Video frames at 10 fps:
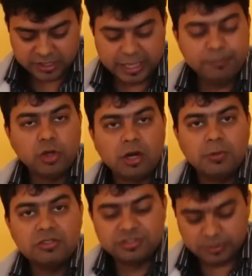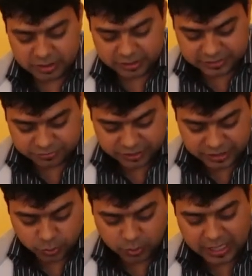Let me talk about some of the things. We
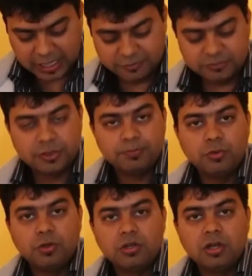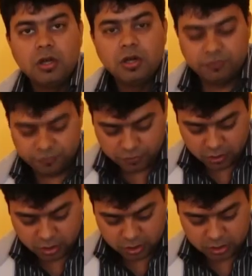do have support
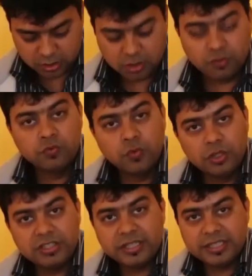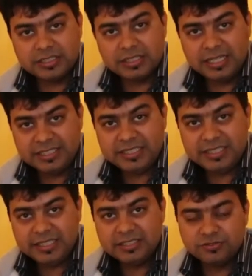for Volt
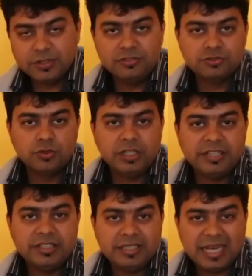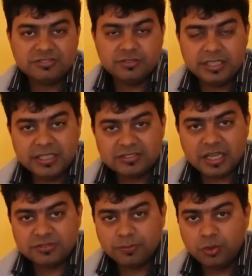LTE as well, so it does
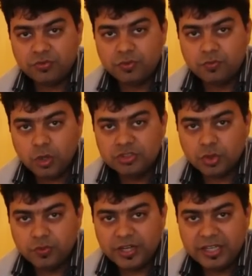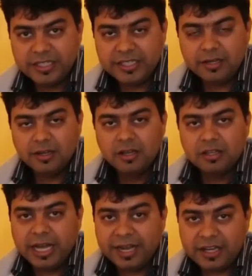have support for voice over LTE,
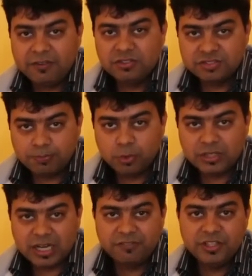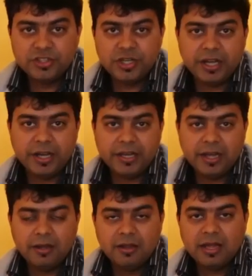and it will support that feature in
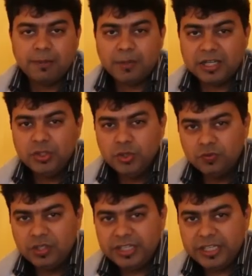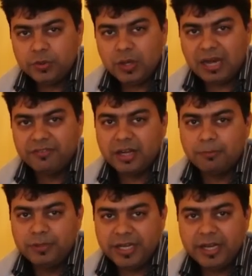India, but you will need to have an
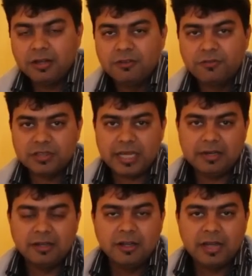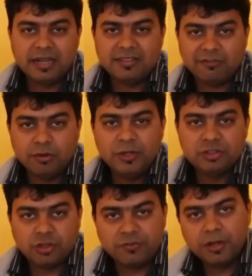update for that, and that will be a
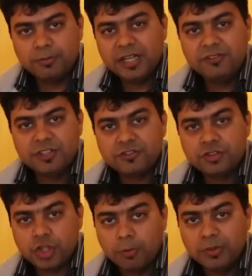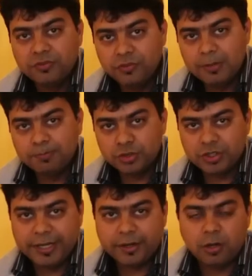software update which Xiaomi will
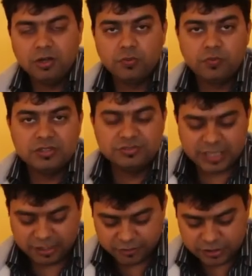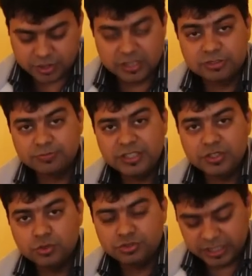push later on once that feature is being
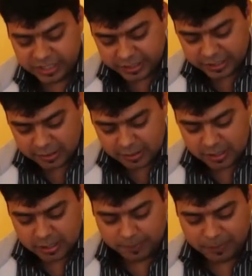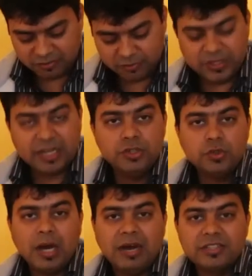used in India. Apart from that,
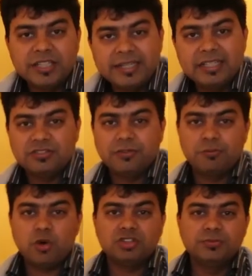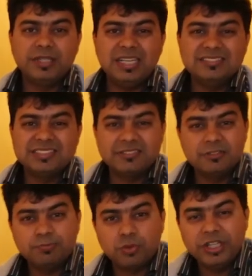you have a thickness of approximately
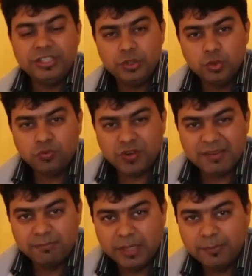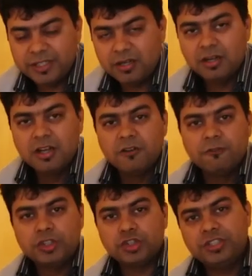7.25 millimeter,
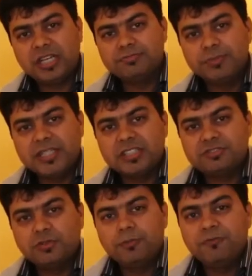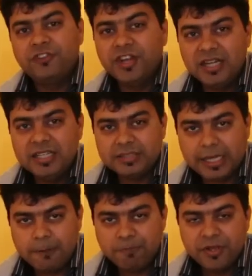which does make this phone fairly
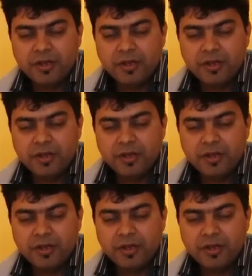thin.